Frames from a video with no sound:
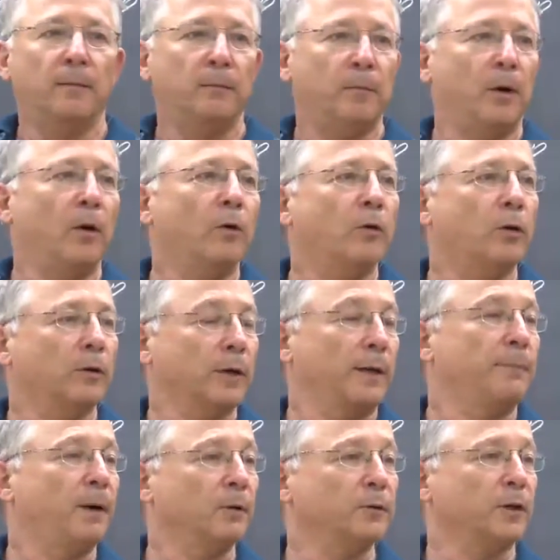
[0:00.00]
more
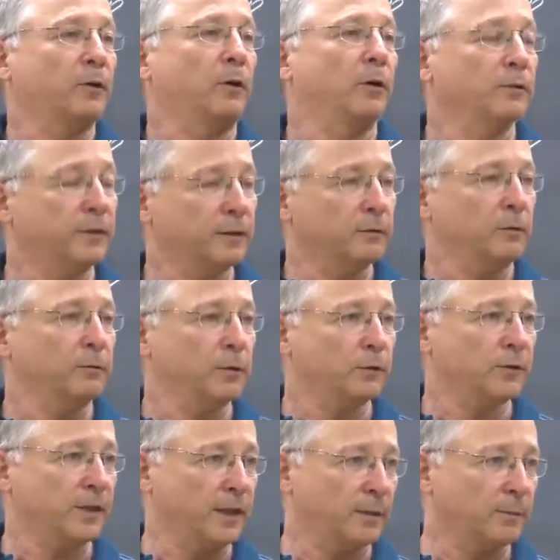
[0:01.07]
about the content of
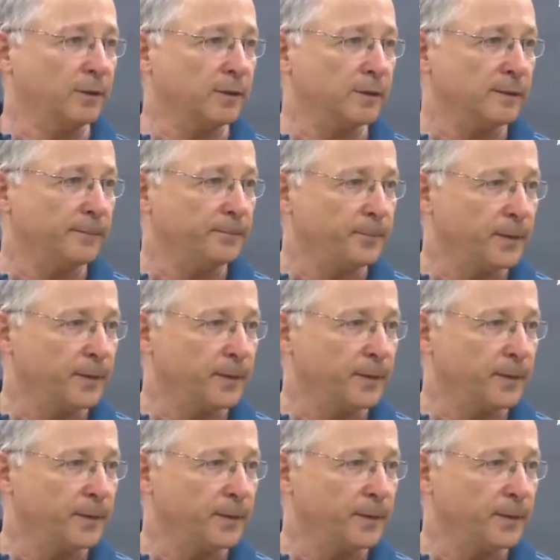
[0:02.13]
those statements.